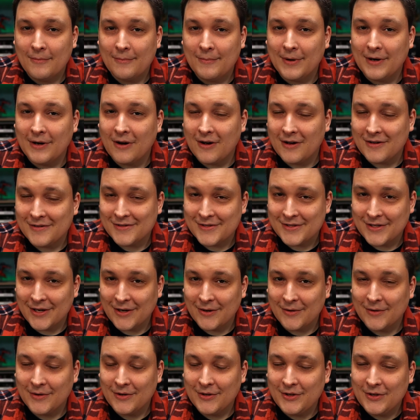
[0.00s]
But
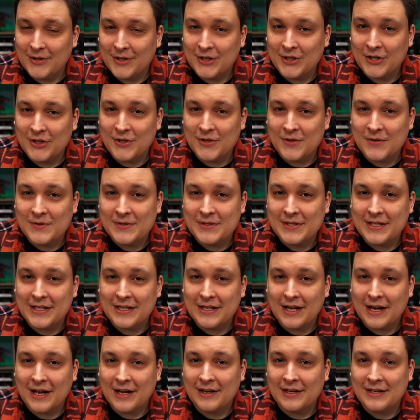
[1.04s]
also, you can use
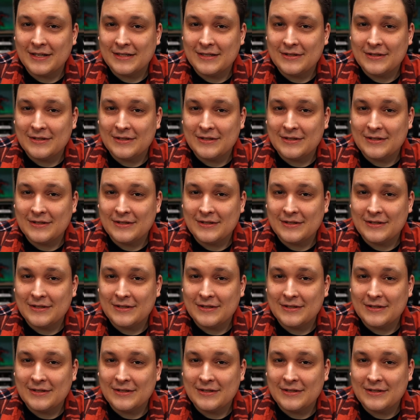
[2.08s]
it on a